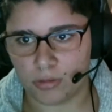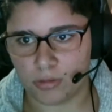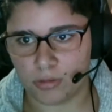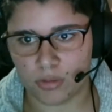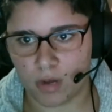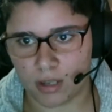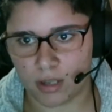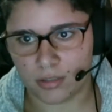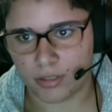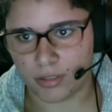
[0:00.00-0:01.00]
3
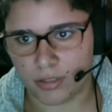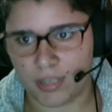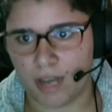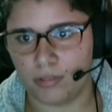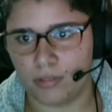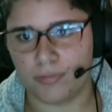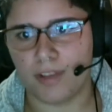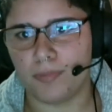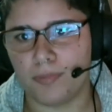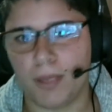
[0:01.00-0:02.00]
squads or you down 5
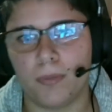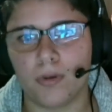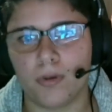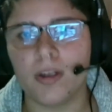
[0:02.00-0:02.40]
people,